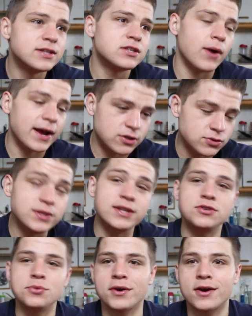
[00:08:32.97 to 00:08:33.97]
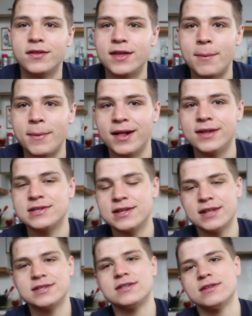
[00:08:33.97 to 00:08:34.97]
so I do need to work on that balance,
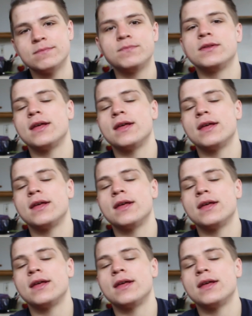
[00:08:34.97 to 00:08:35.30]
and that's,